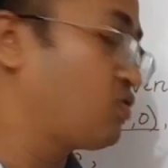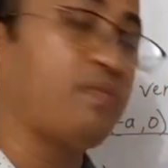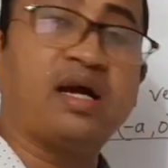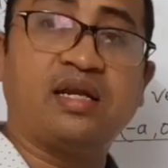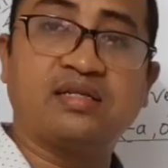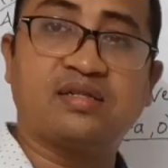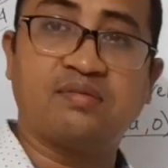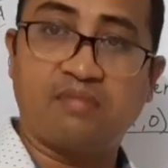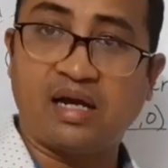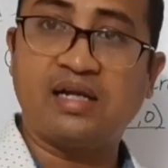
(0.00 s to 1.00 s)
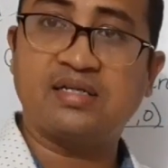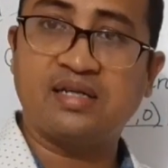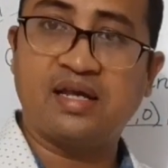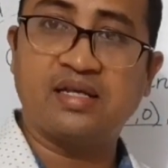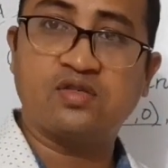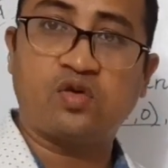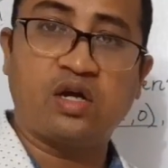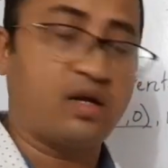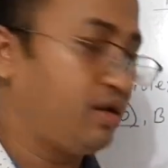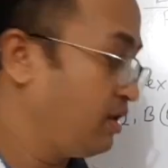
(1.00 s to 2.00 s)
into minus A
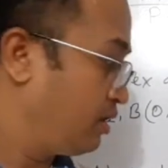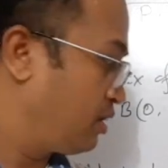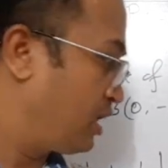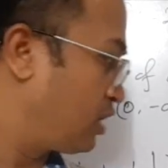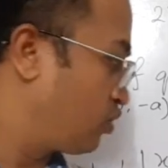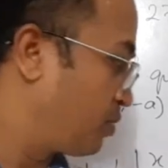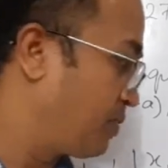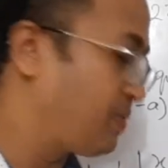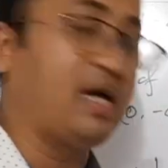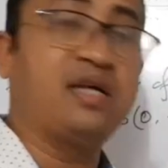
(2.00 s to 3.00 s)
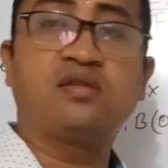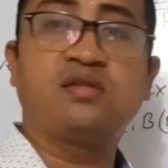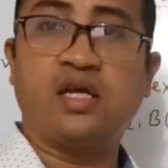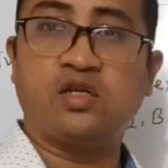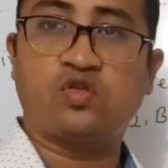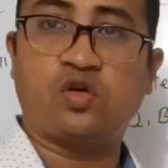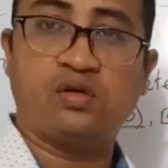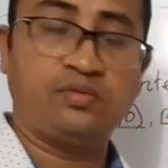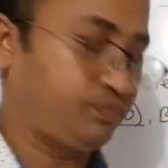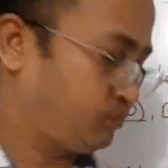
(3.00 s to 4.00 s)
square, it will be plus A
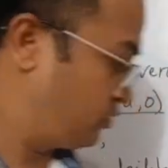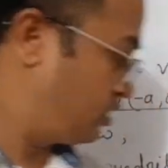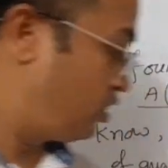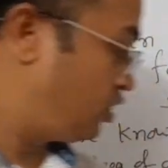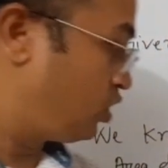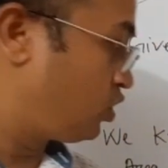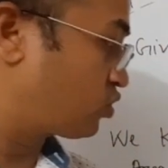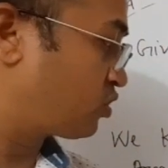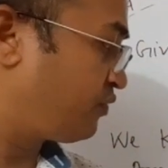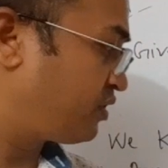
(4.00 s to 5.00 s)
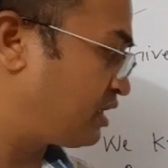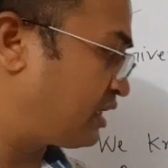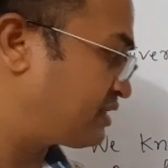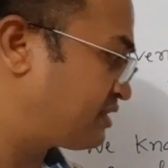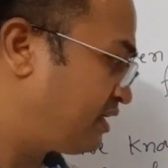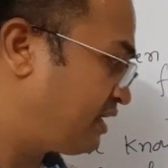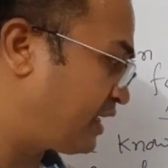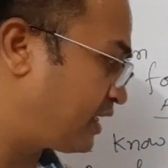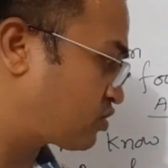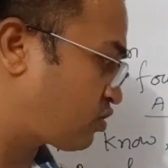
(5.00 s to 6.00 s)
square. Look, there is
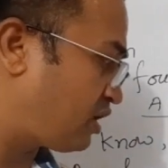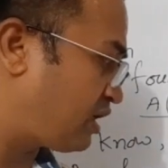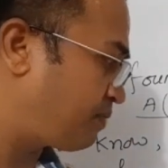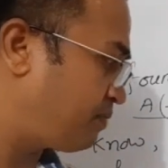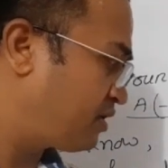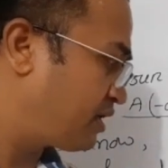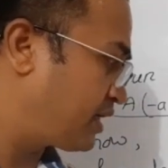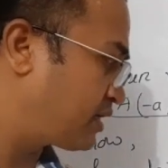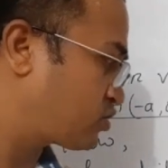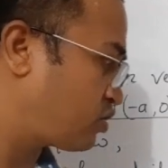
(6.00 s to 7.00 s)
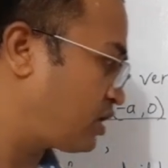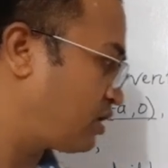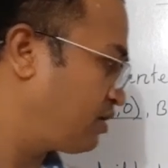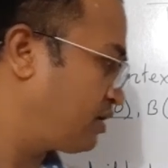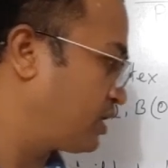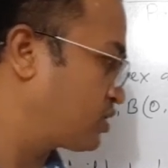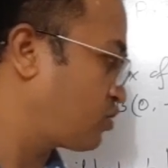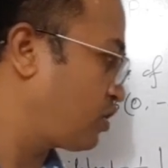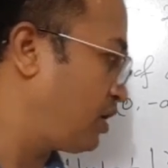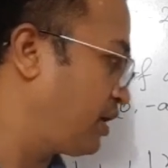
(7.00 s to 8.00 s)
A square, A square, A
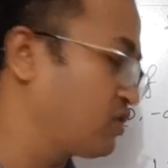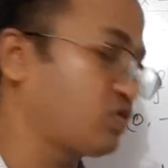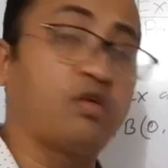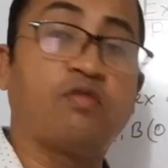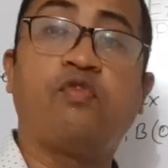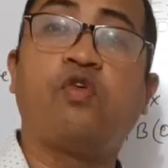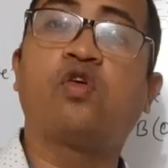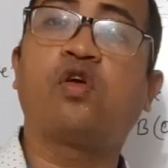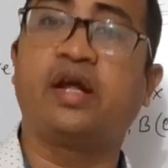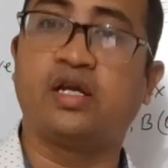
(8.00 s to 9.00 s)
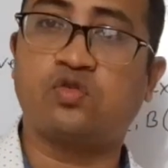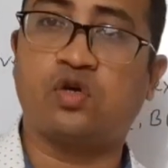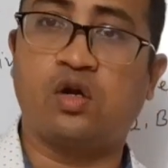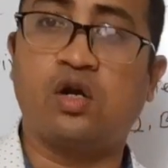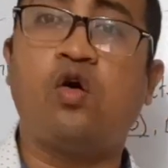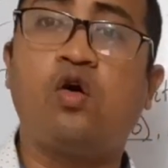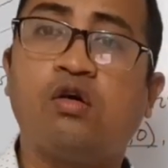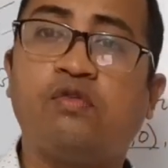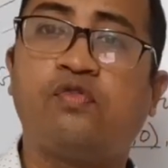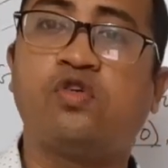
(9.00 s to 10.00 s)
square, A square, 4A square and
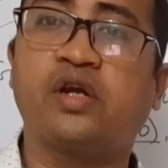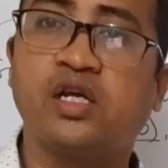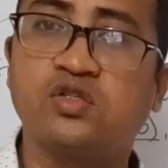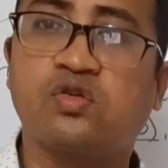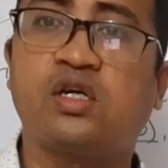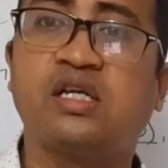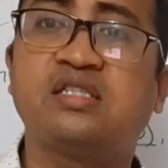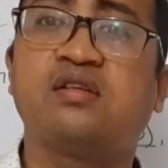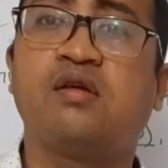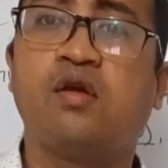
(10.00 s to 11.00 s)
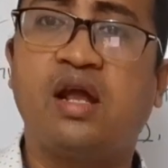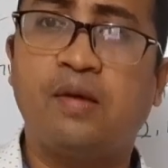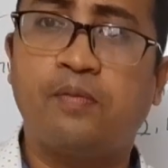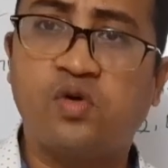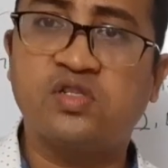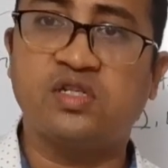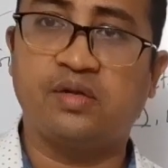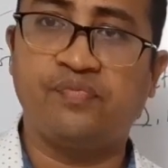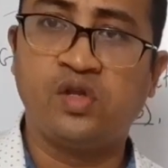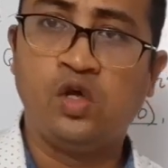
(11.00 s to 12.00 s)
all 4A square is
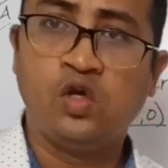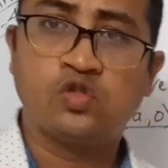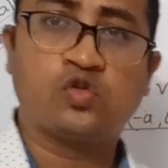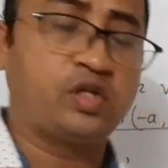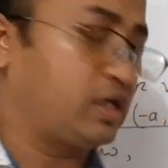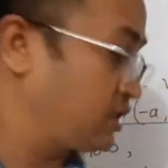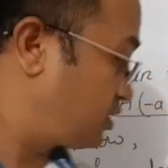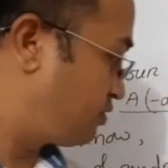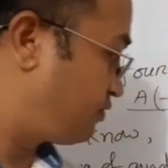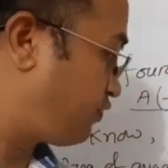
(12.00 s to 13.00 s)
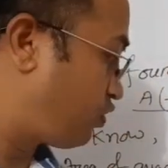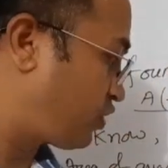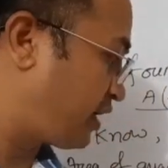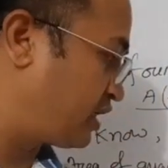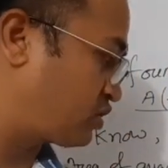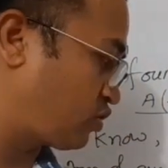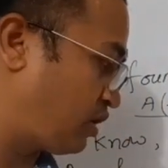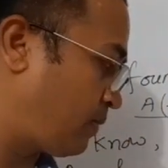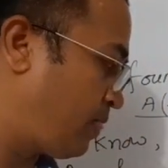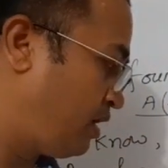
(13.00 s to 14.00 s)
positive. So there is 4A
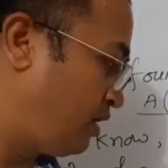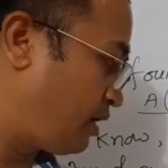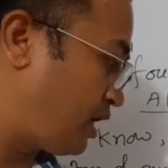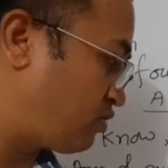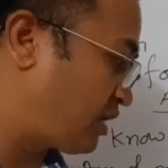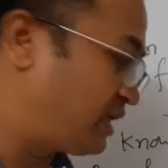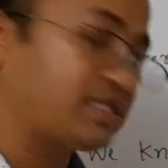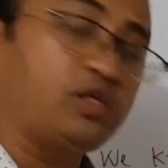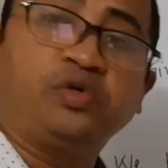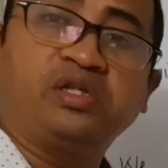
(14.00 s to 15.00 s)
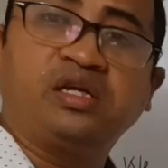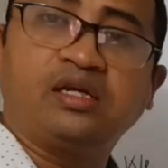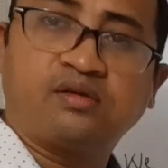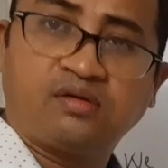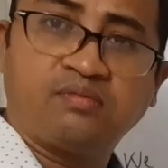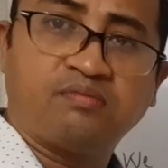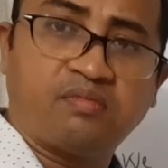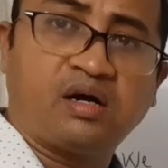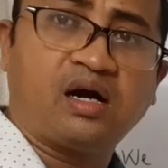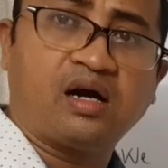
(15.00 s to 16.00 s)
square. Now cancel with it
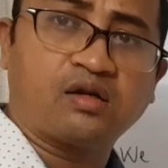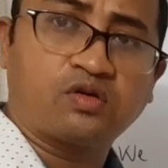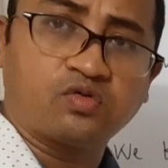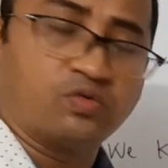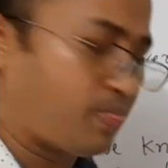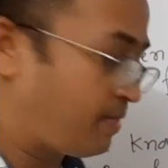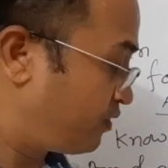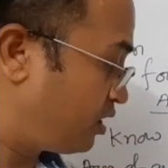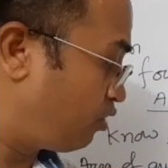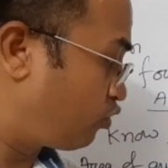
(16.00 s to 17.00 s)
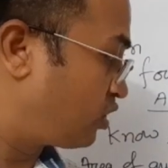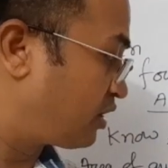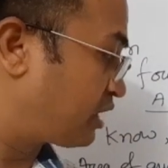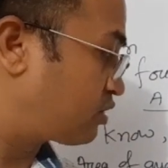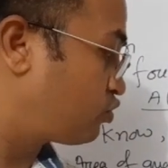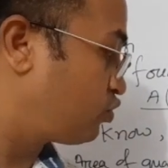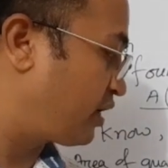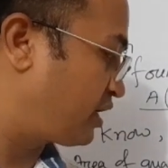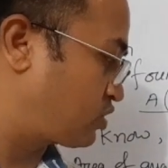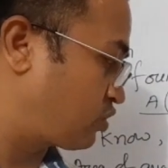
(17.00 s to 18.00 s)
2, we will get
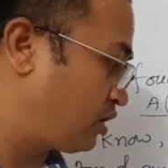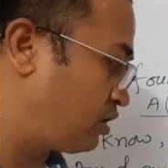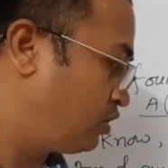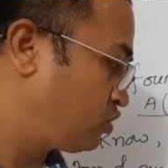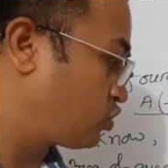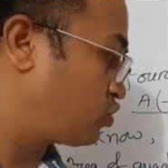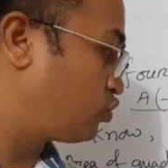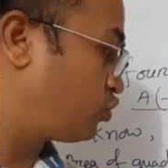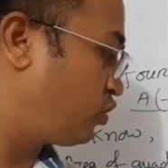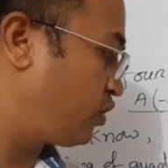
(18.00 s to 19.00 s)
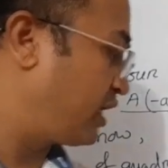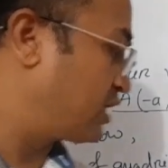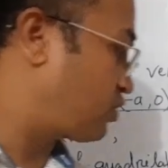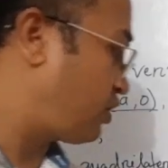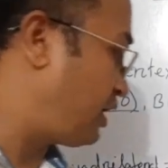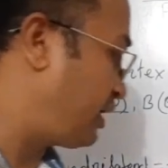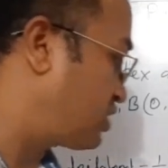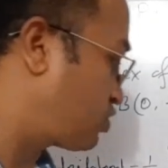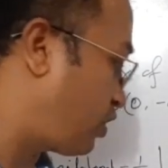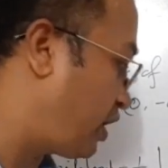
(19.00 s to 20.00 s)
2A square. So 2A square
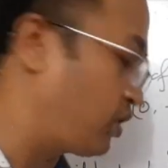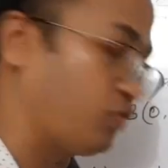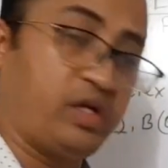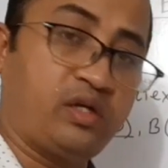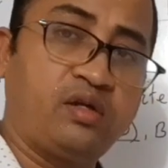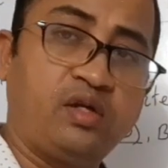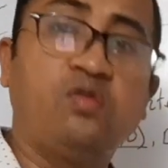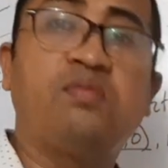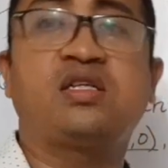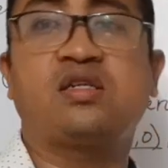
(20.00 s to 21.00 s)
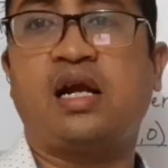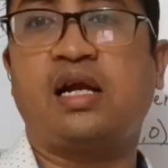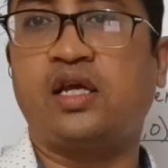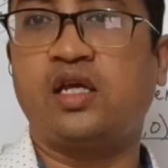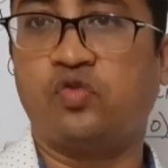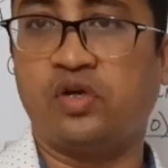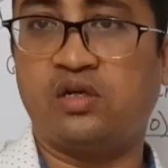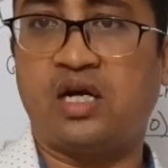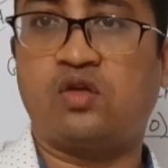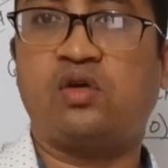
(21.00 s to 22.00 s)
is square unit. You must write the
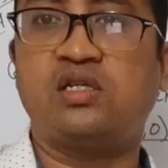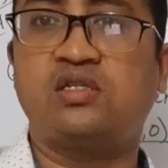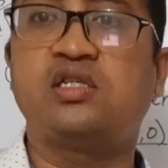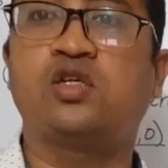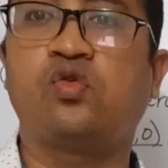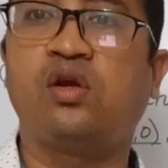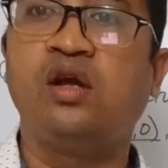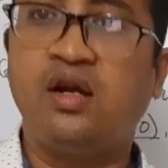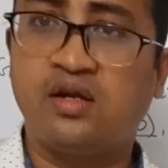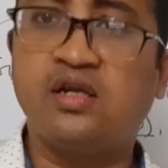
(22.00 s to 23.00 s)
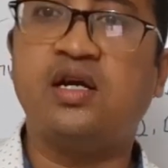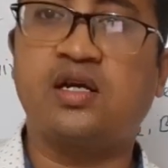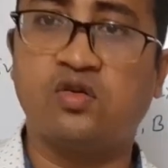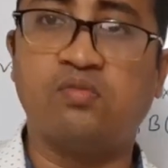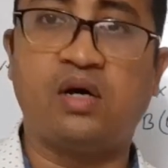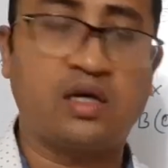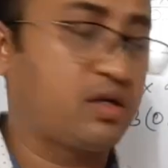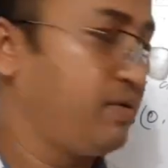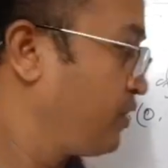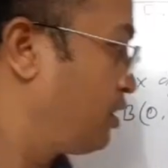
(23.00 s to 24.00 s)
unit, otherwise teacher will deduct your mark.